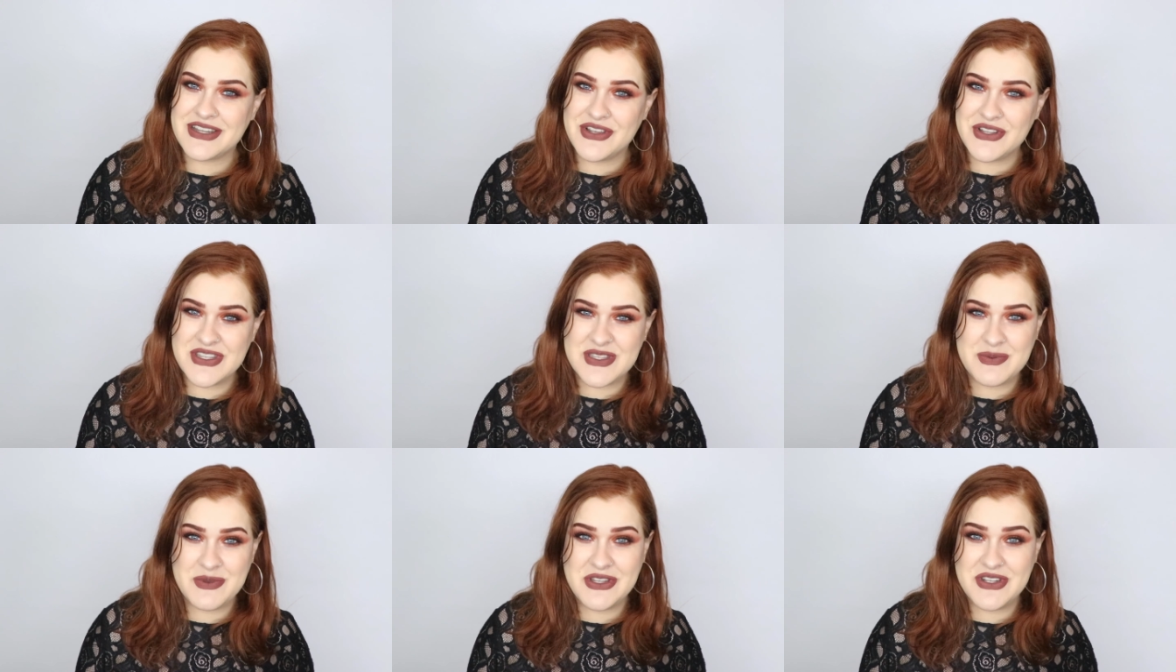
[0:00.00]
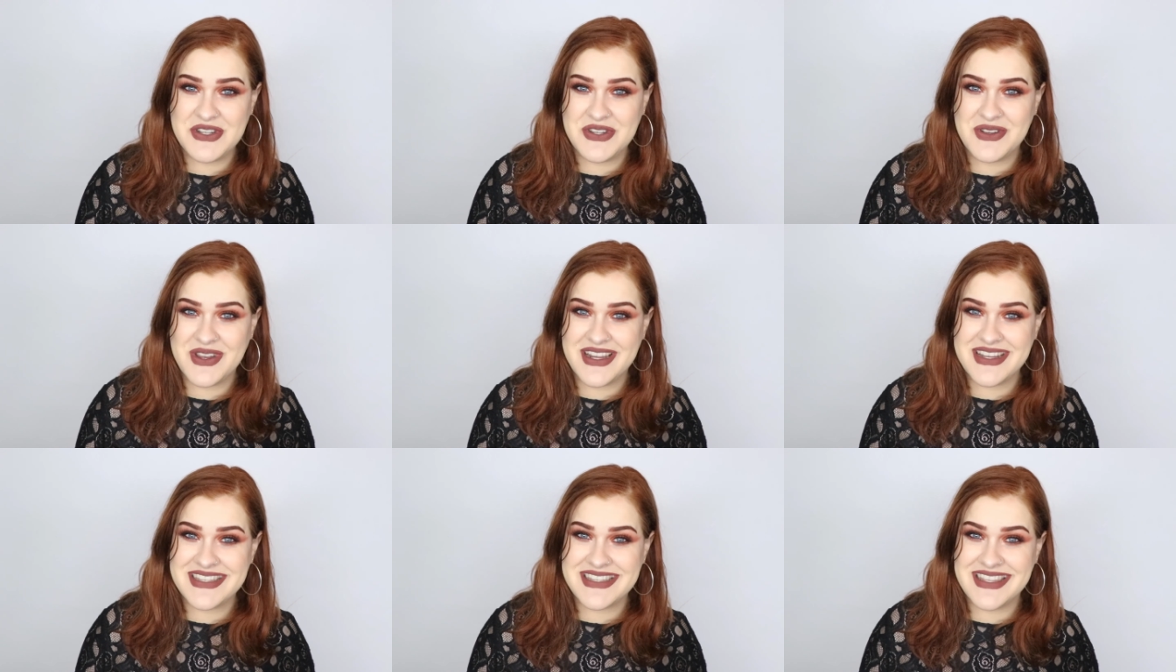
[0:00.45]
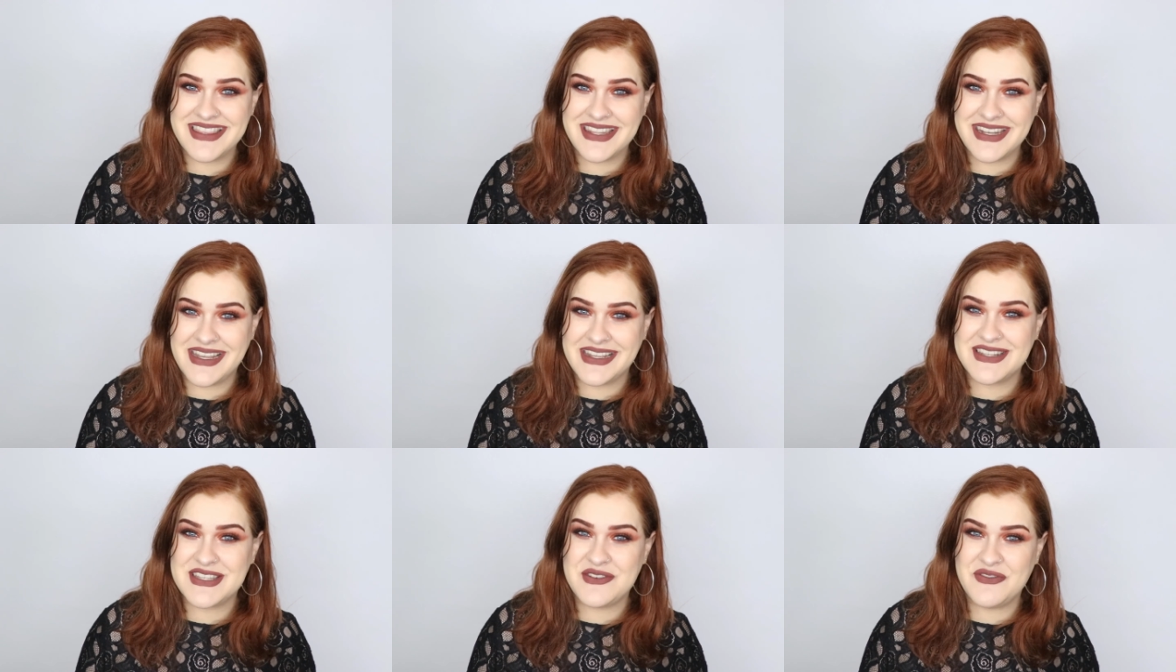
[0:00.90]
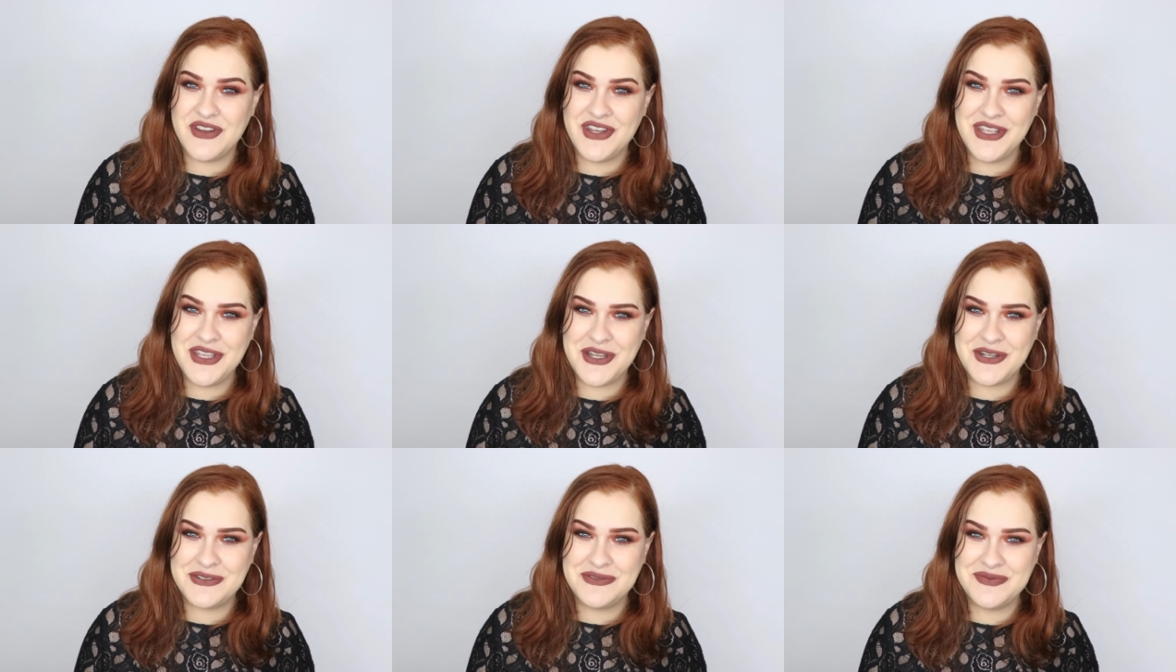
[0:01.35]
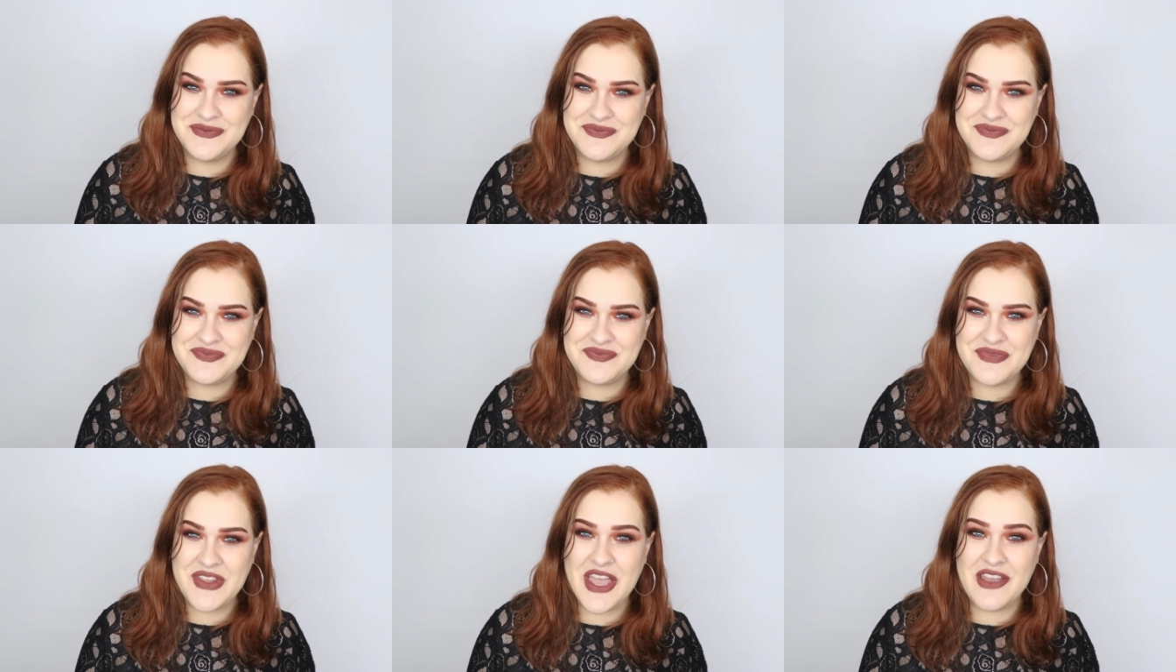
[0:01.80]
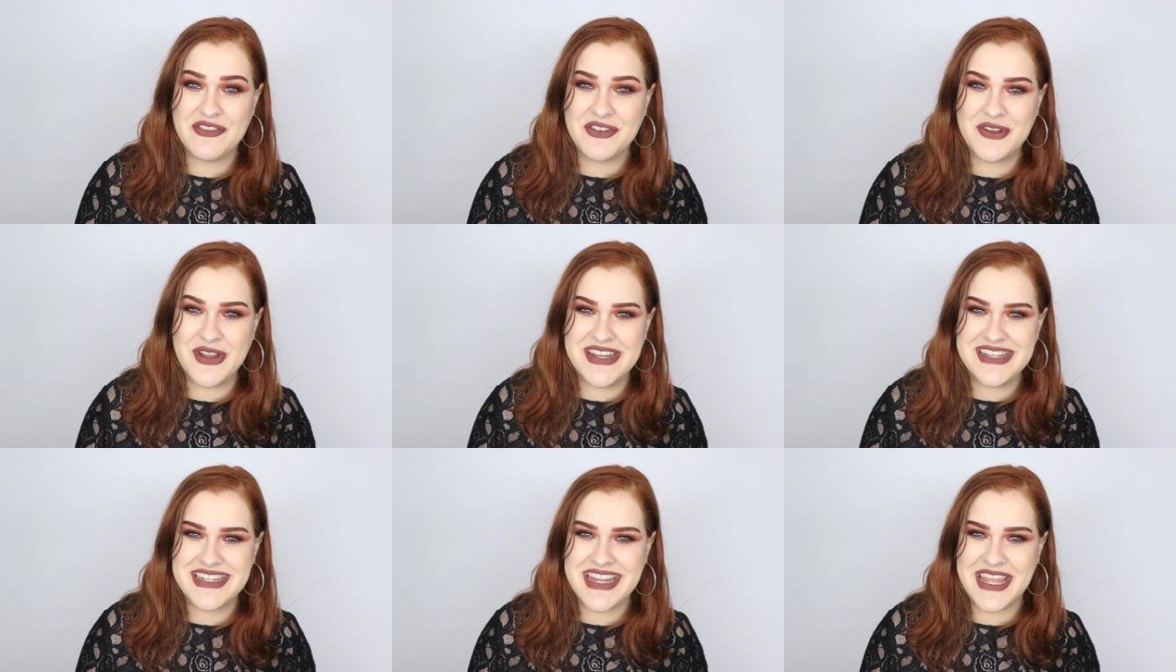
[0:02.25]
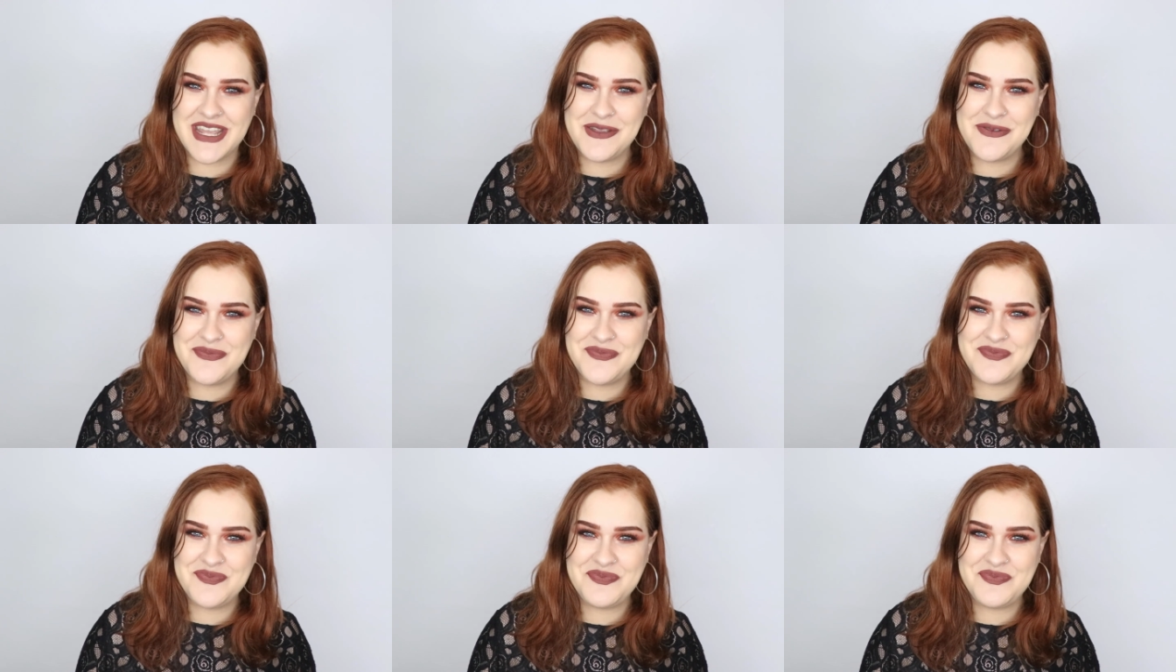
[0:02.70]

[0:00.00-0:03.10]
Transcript: I'll speak to you guys in the next video. Have a great day.